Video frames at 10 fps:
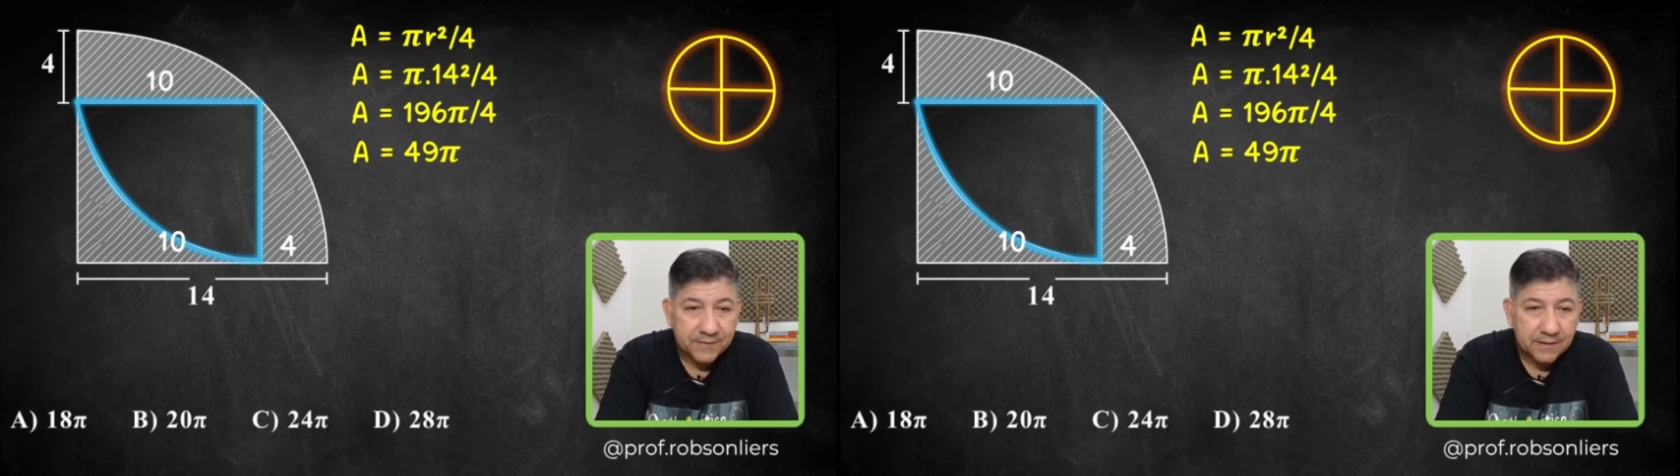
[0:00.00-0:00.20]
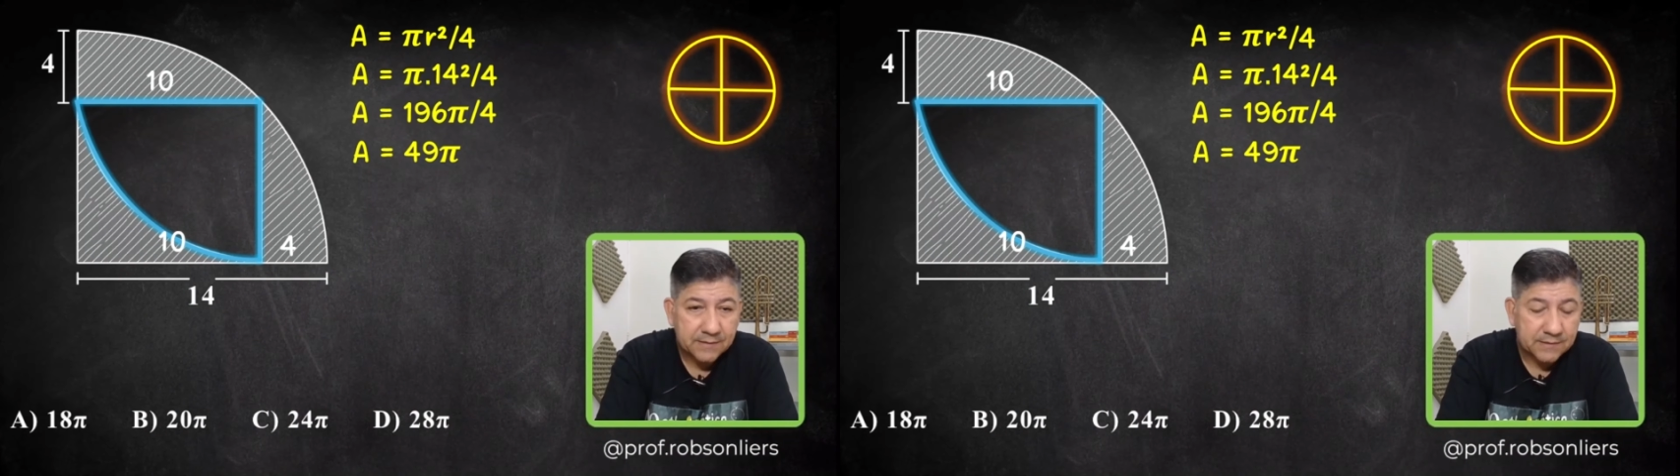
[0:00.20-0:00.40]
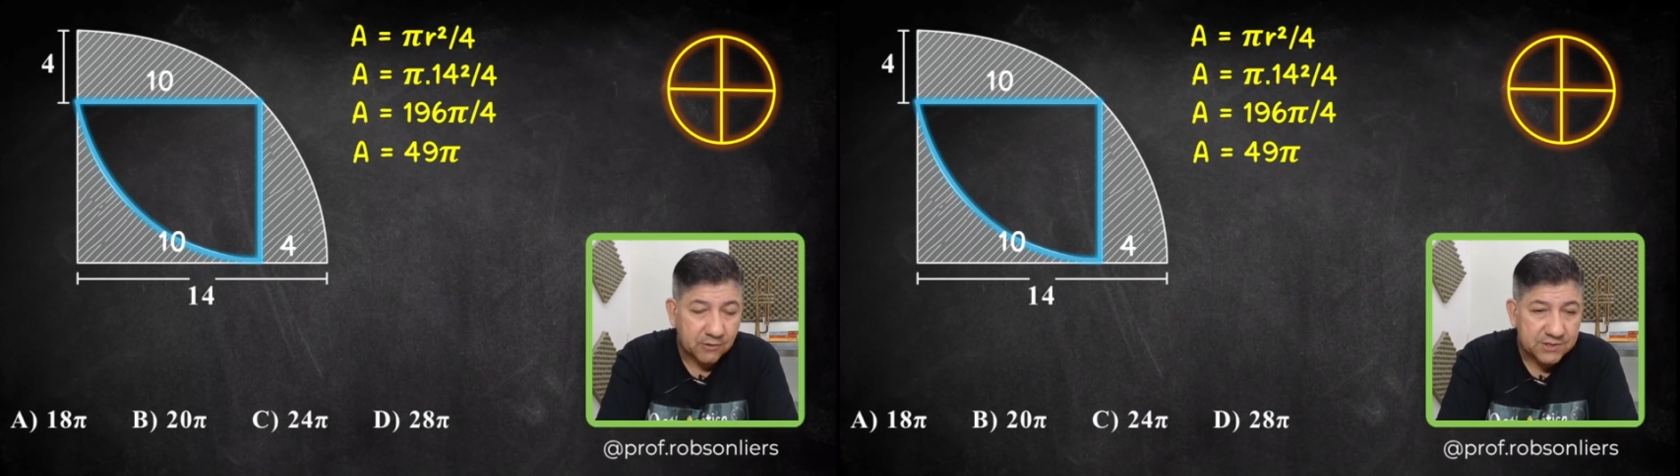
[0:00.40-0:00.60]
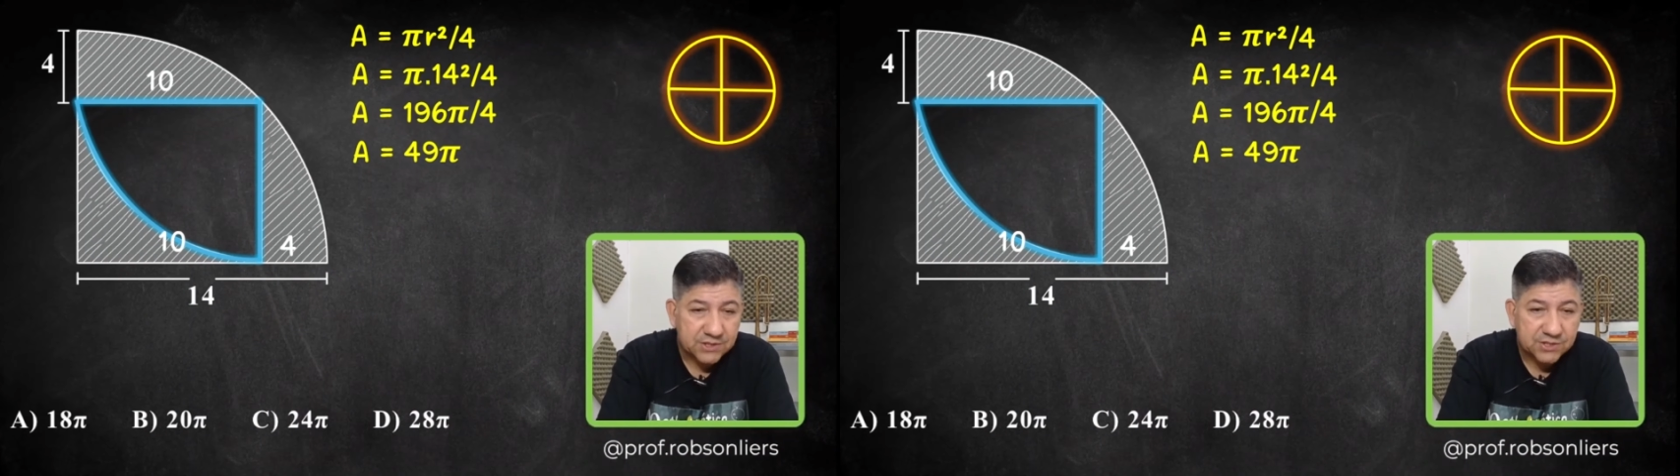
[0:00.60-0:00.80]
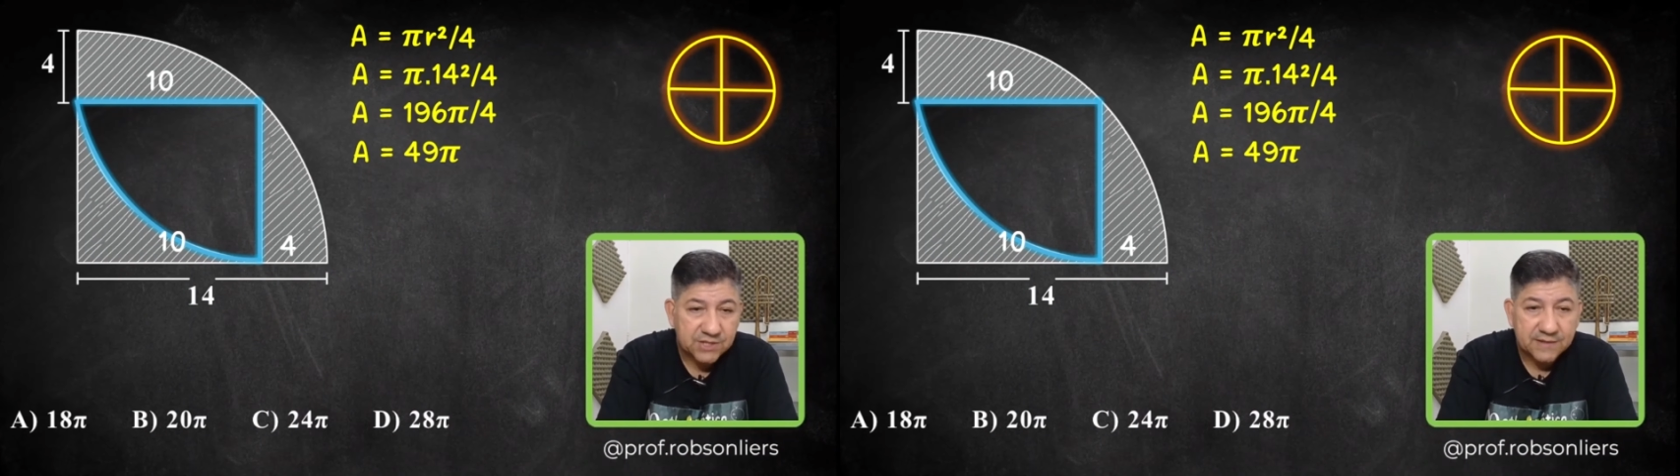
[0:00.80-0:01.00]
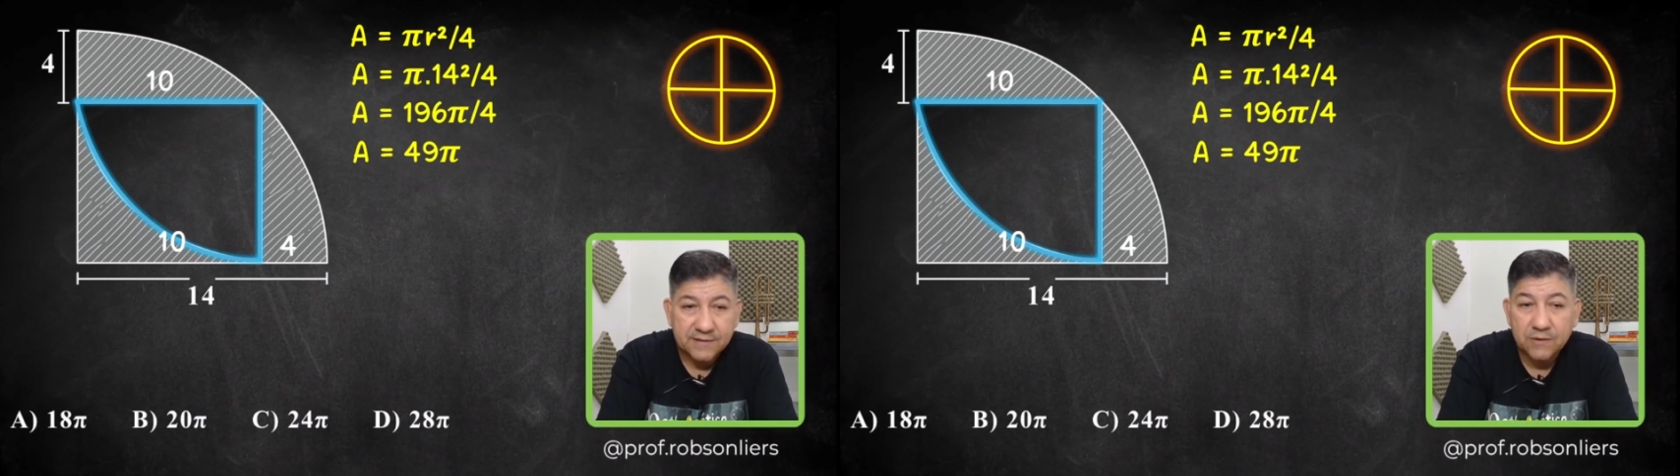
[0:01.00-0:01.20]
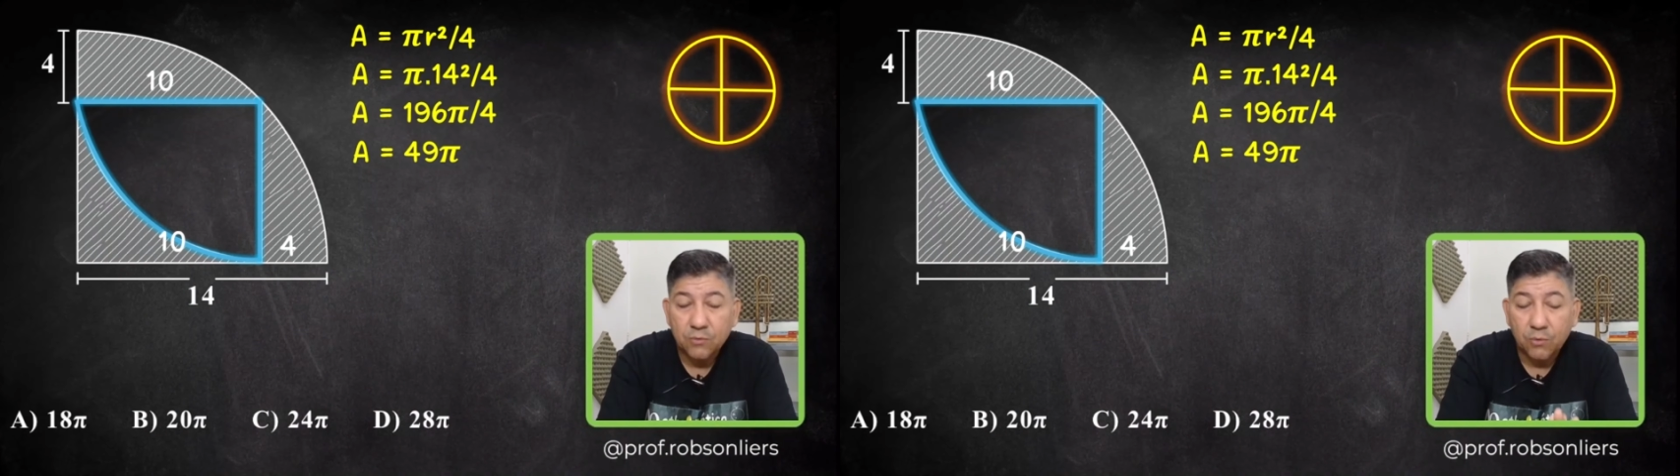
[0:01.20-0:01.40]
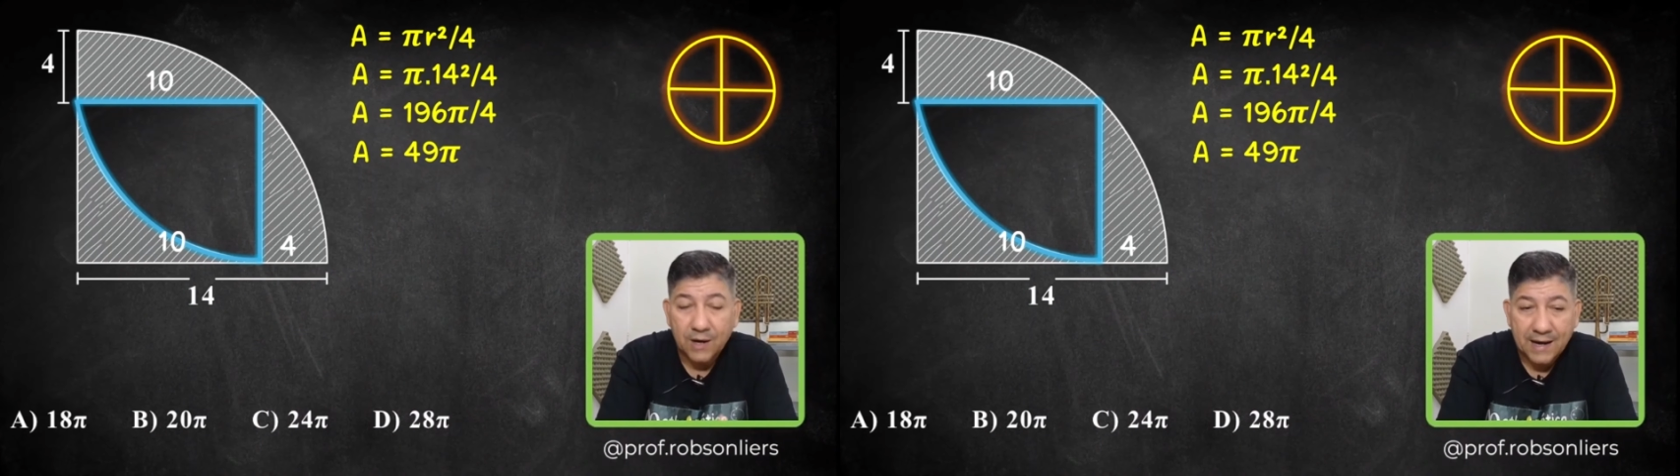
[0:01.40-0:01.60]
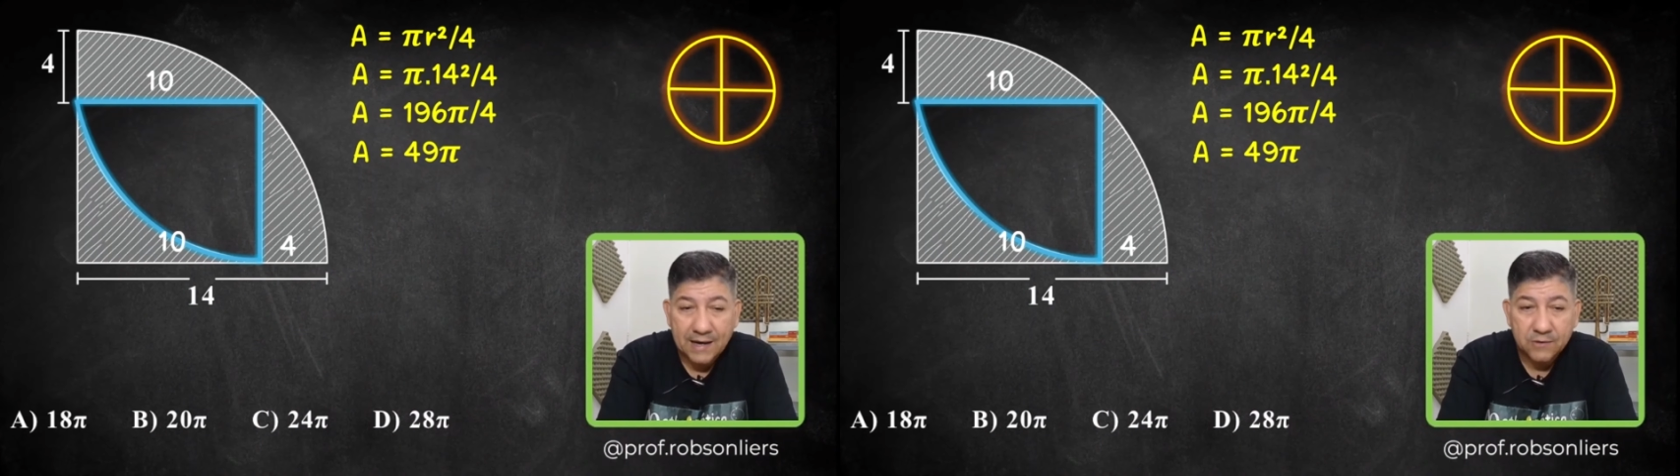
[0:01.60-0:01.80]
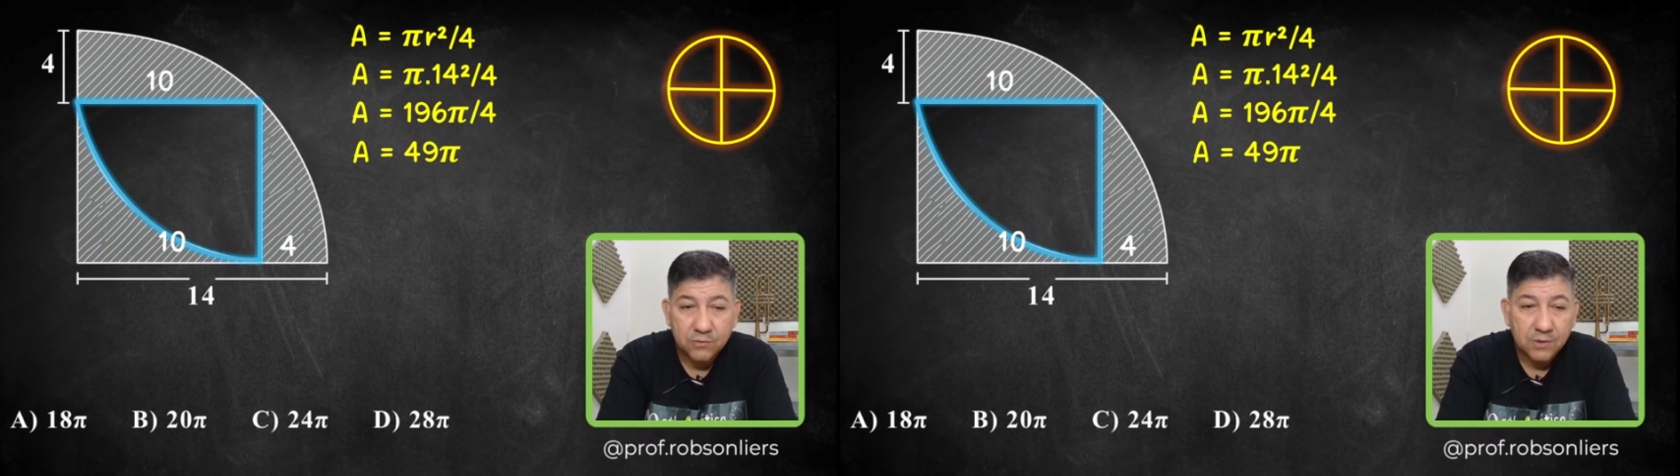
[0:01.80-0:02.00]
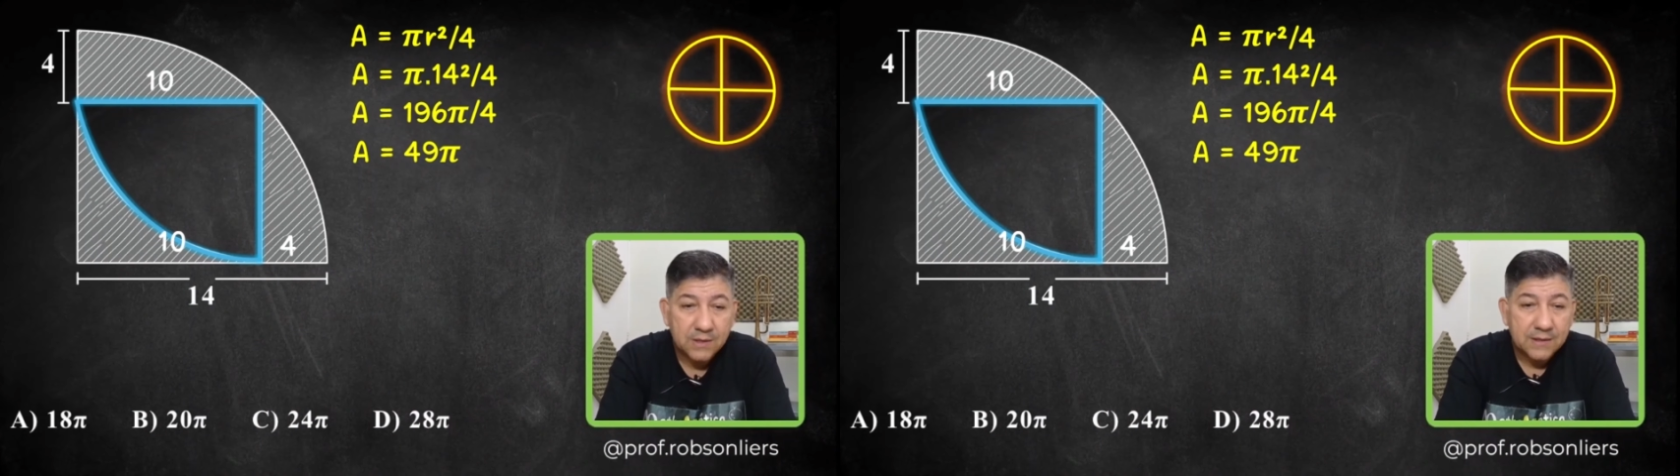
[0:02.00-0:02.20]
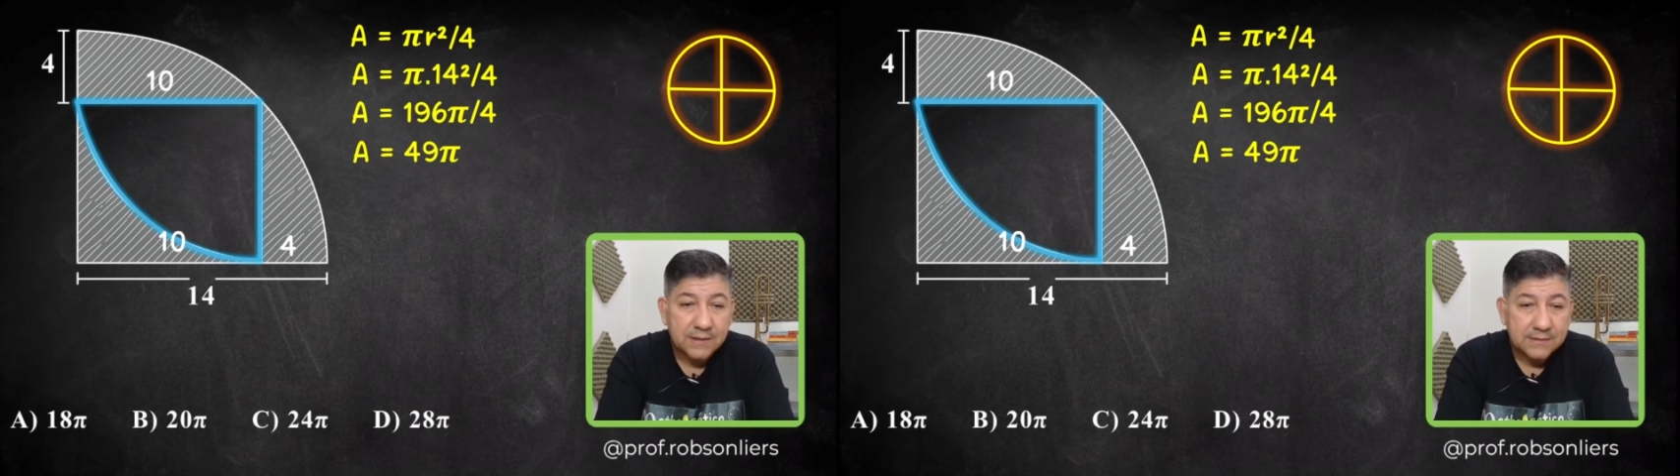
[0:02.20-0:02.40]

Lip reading: So, we already have the radius